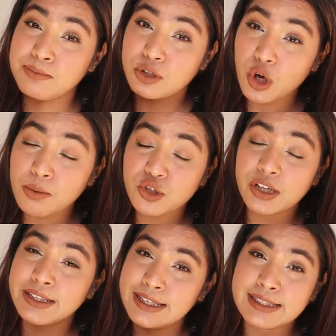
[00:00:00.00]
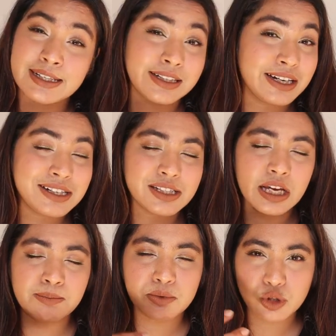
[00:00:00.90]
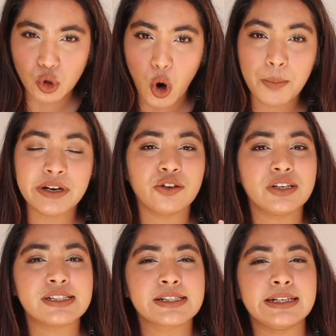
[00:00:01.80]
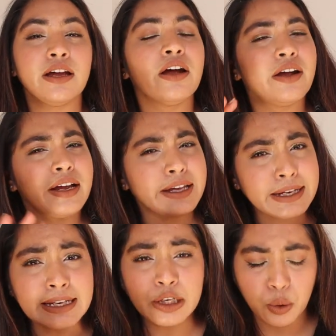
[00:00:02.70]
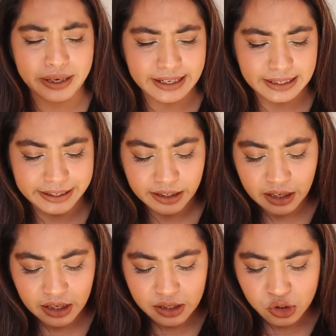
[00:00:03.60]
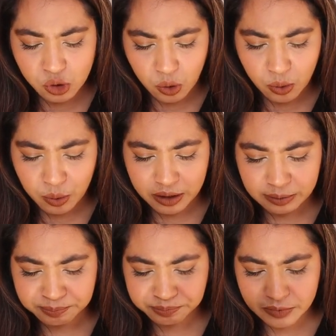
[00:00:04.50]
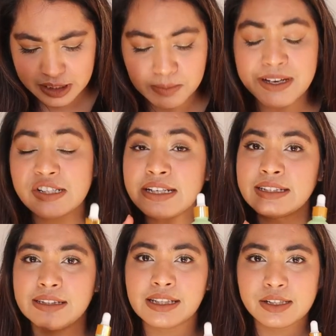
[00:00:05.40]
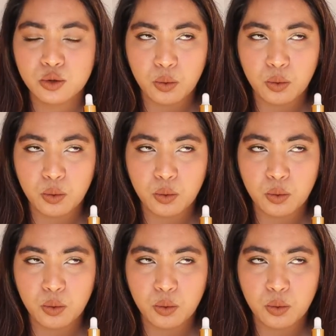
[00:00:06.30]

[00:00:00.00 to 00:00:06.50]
absorption. Yes, it gets absorbed in your skin really quickly. So especially this